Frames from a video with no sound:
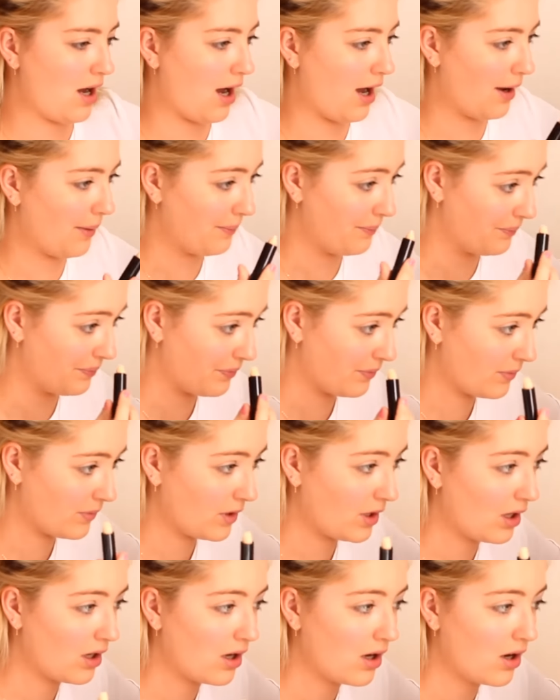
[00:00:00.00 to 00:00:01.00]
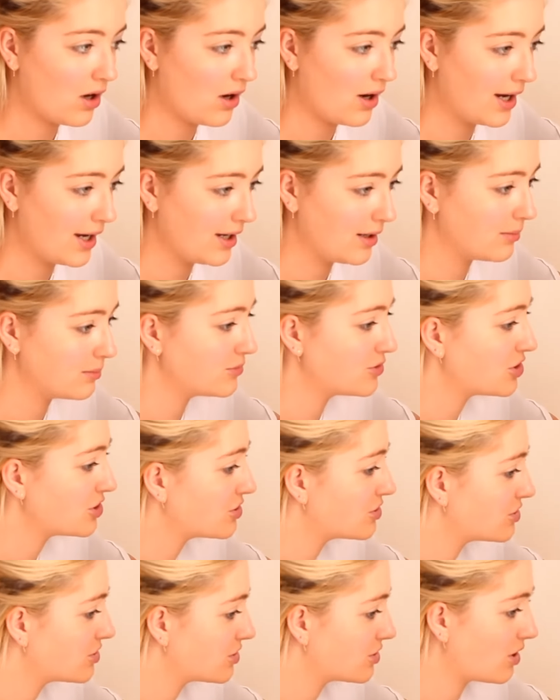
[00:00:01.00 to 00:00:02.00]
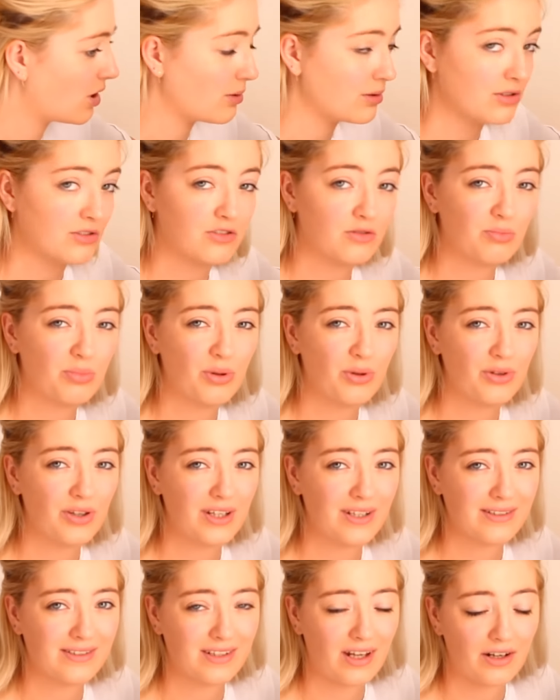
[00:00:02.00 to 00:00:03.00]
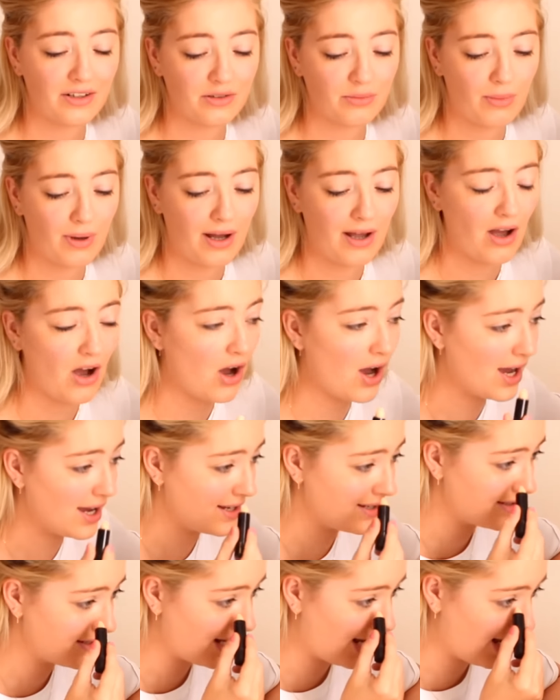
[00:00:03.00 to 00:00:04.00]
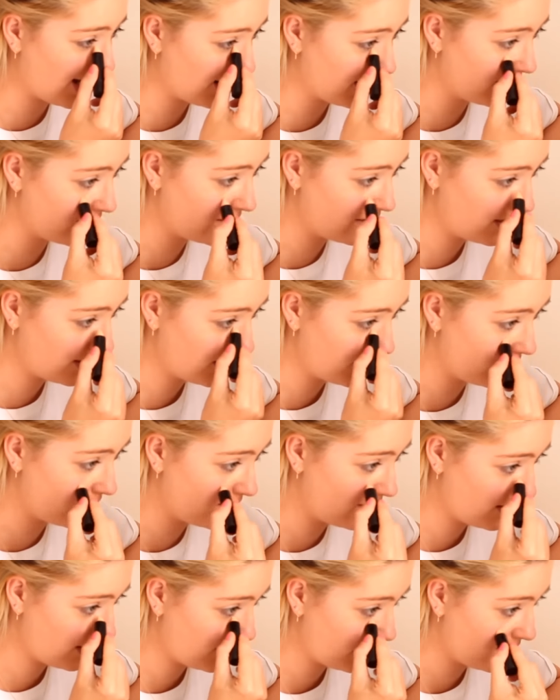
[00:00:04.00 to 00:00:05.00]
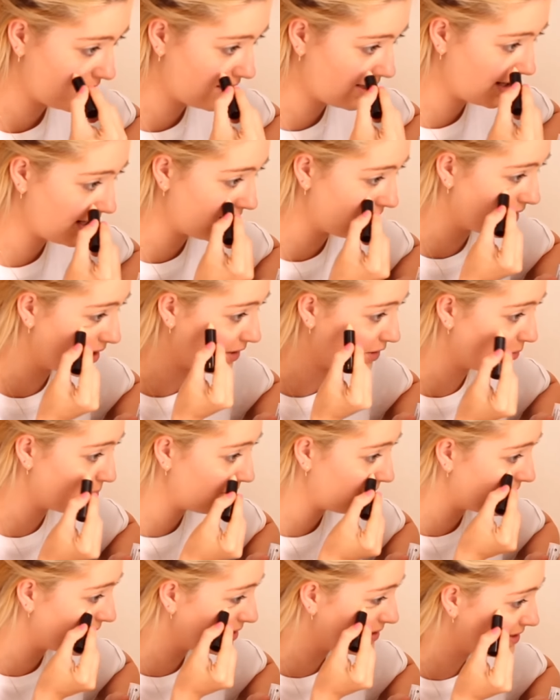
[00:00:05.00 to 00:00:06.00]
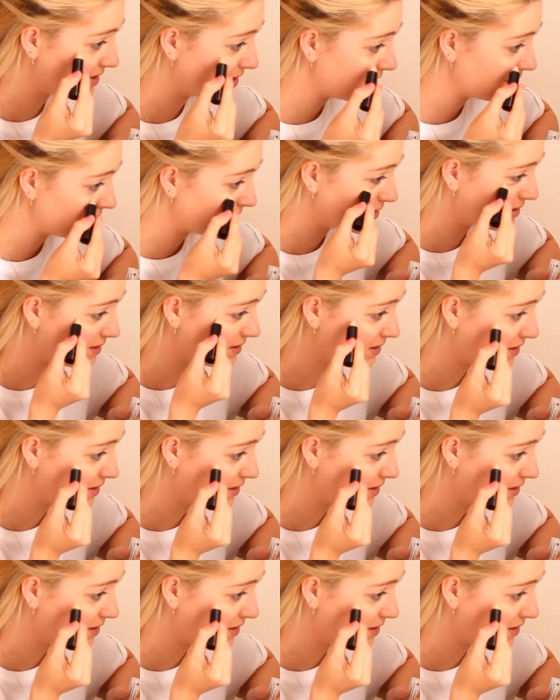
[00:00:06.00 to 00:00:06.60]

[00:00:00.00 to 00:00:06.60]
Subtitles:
I am just going to put this under my eyes and any other places.